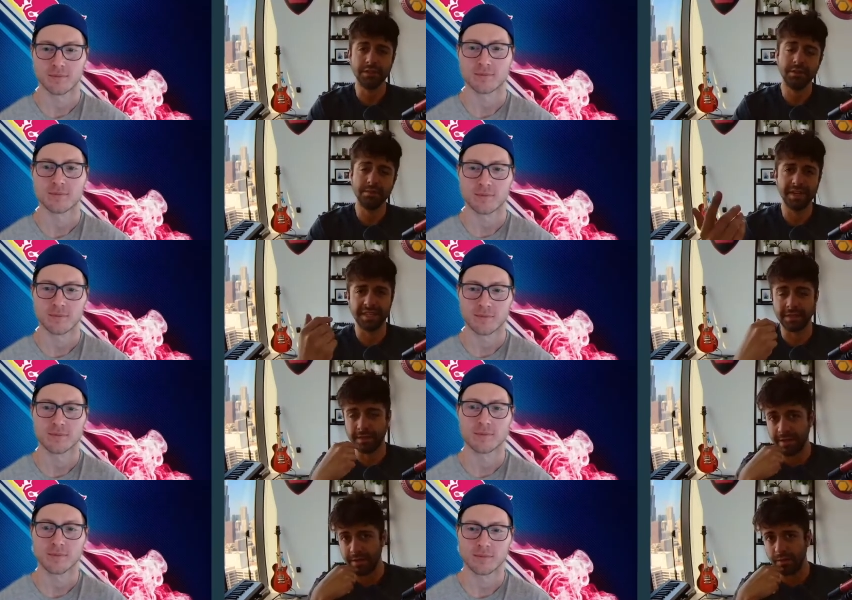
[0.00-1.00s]

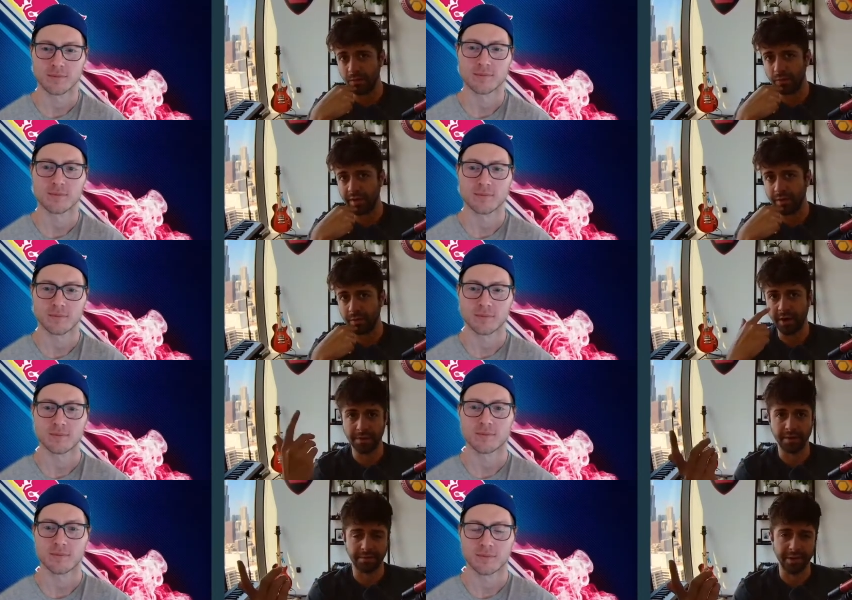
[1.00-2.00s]
Speaker 1: basically, we were out
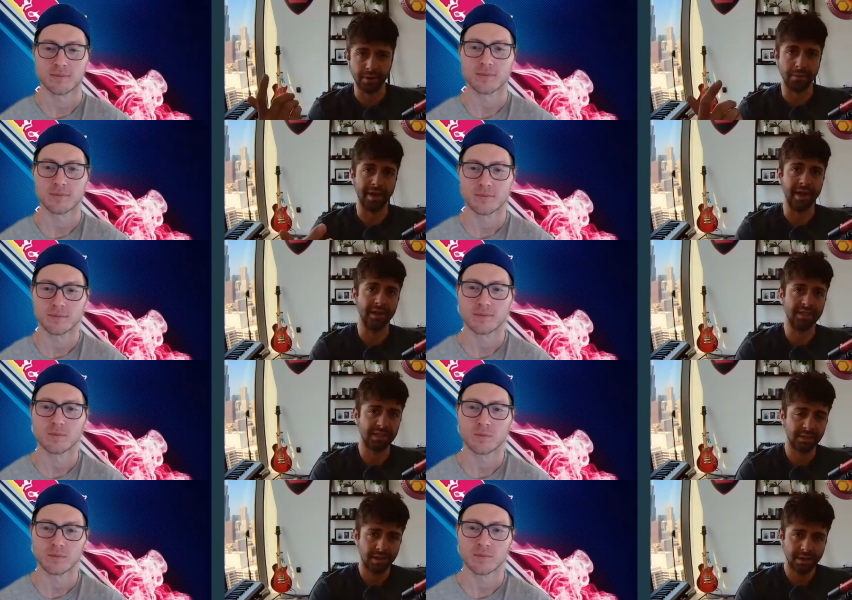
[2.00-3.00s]
there defending our
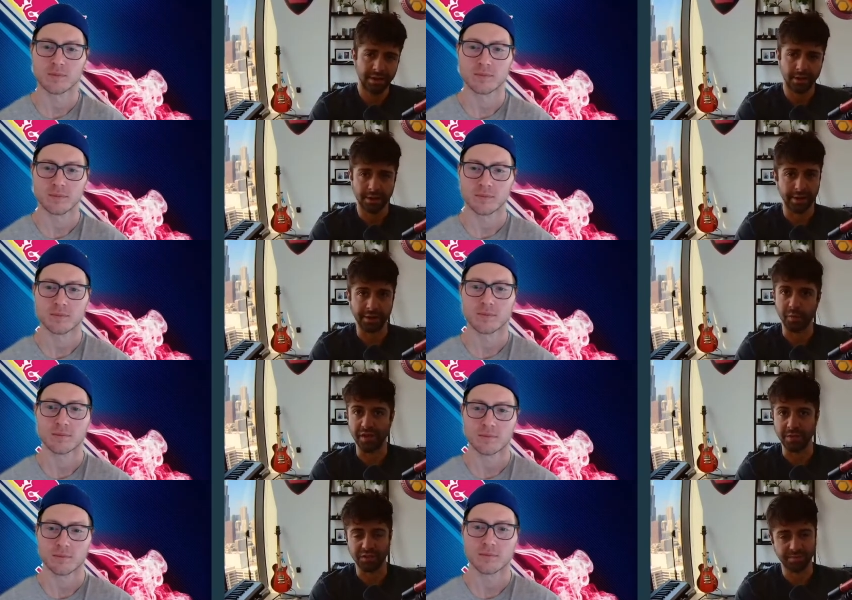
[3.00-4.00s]
bags a lot of the
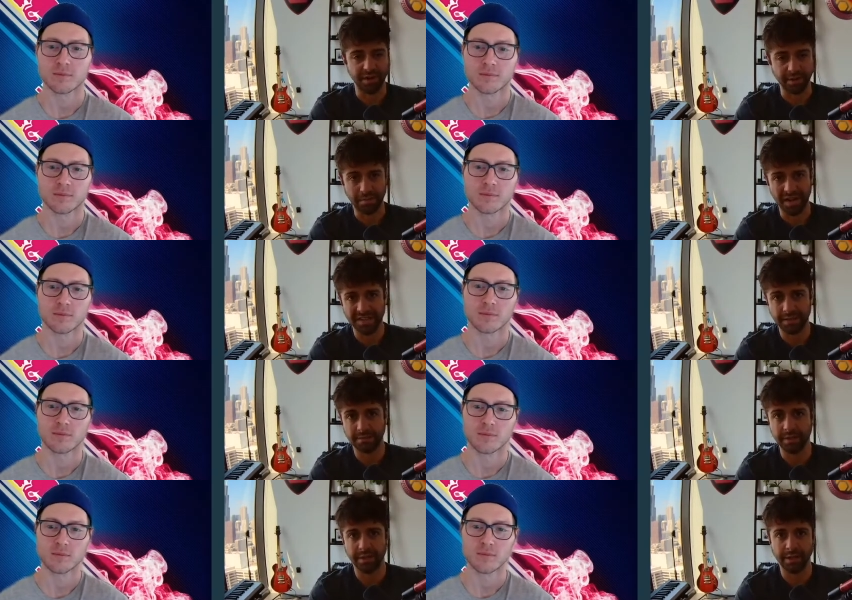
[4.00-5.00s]
community responded
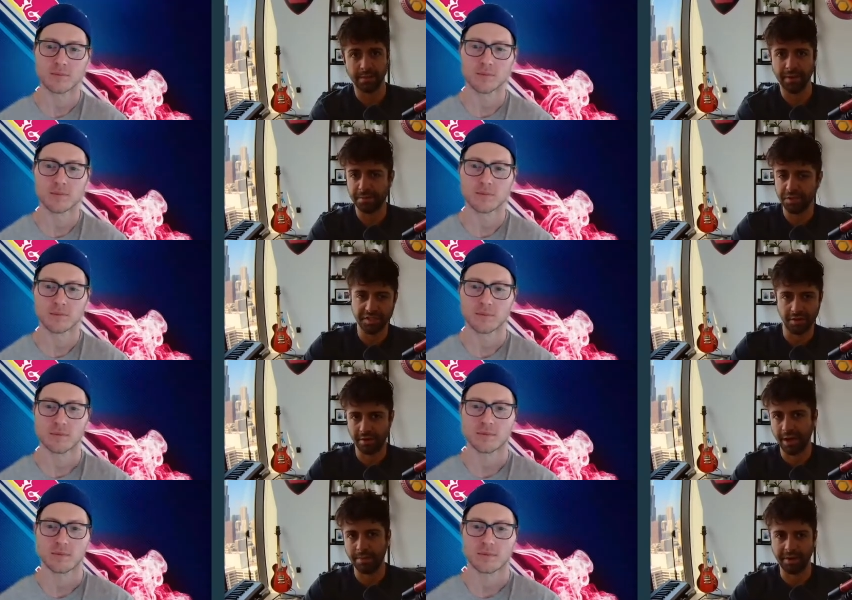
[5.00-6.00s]
positively and then people just started
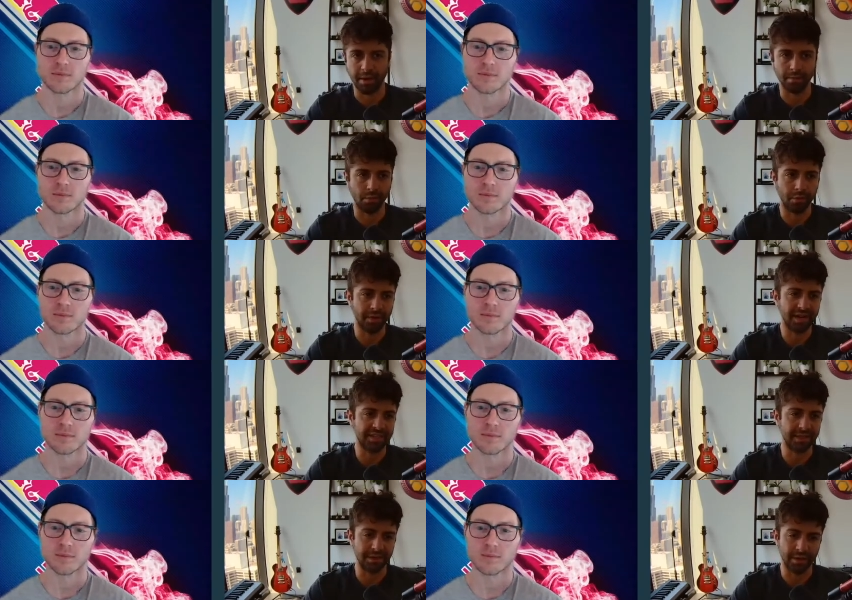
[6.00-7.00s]
hopping on board
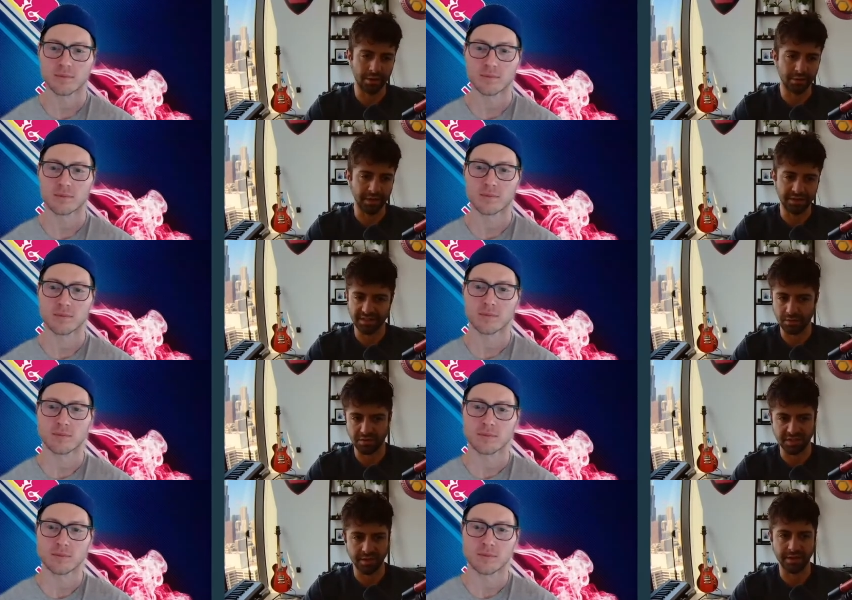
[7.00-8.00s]
next thing you know like
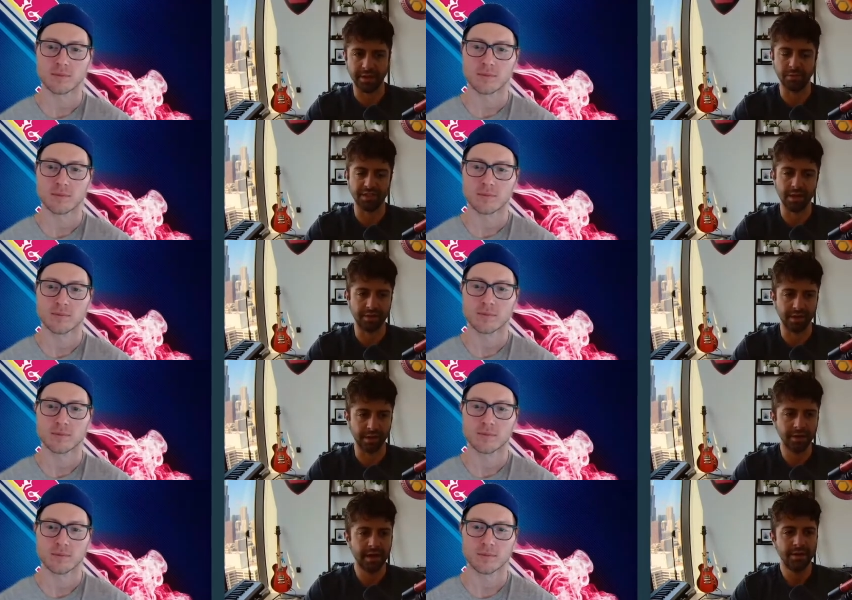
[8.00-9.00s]
discourse syndicate was out
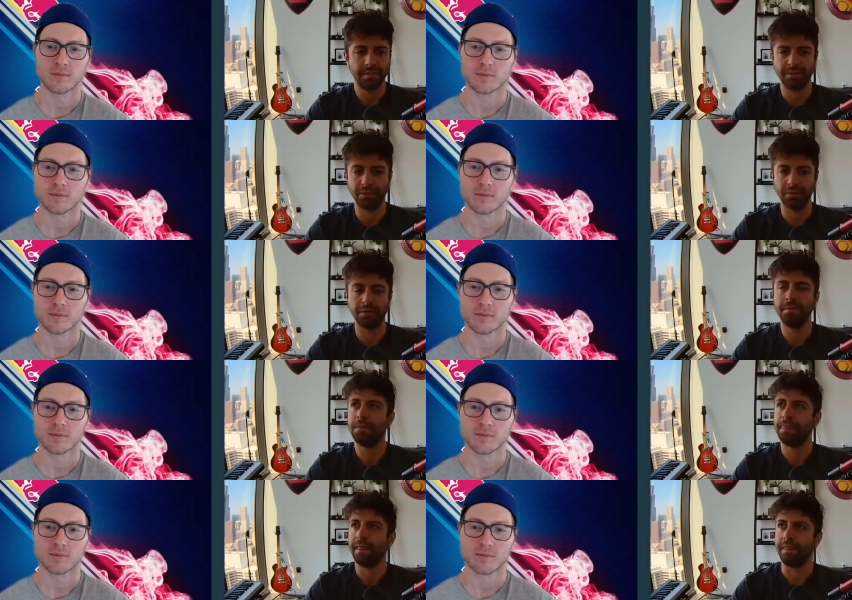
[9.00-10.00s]
there people
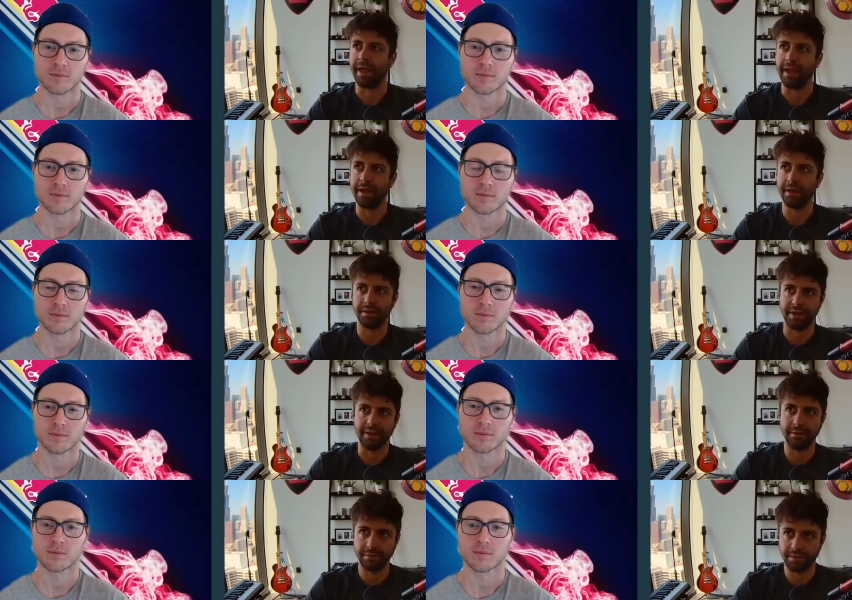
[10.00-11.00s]
they
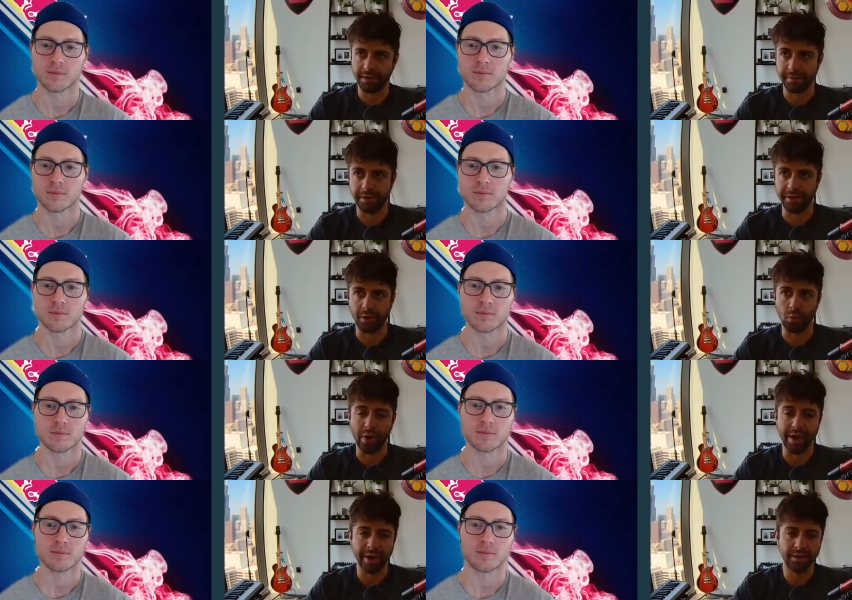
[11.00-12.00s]
gave the community a
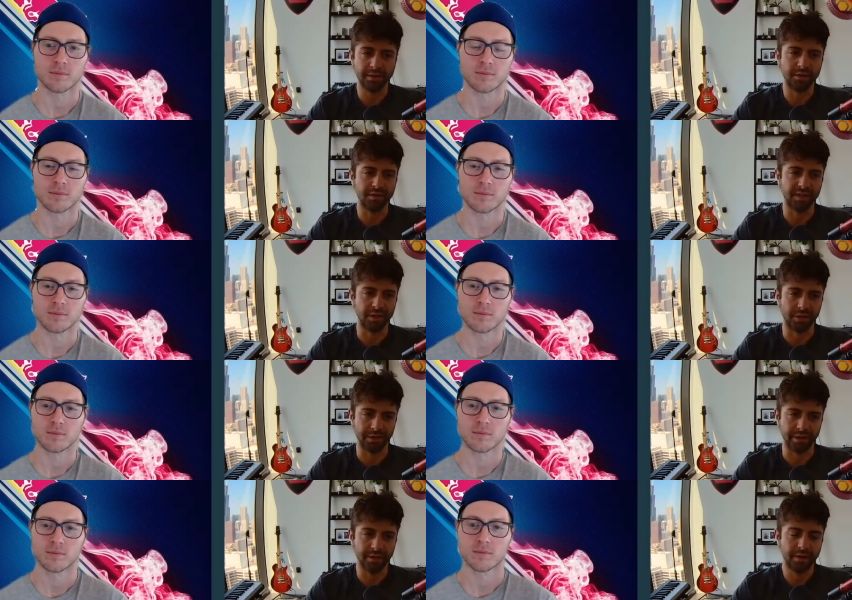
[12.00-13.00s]
way to
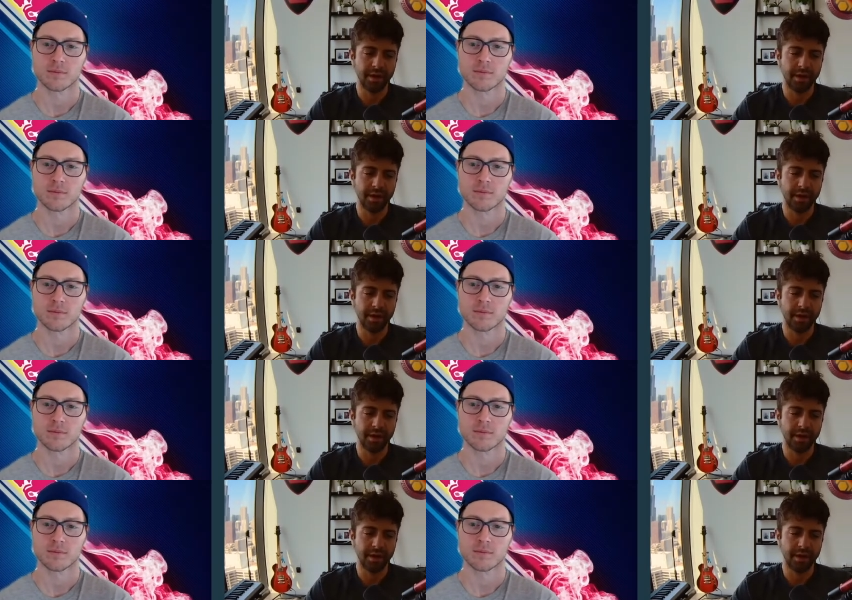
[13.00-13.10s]
essentially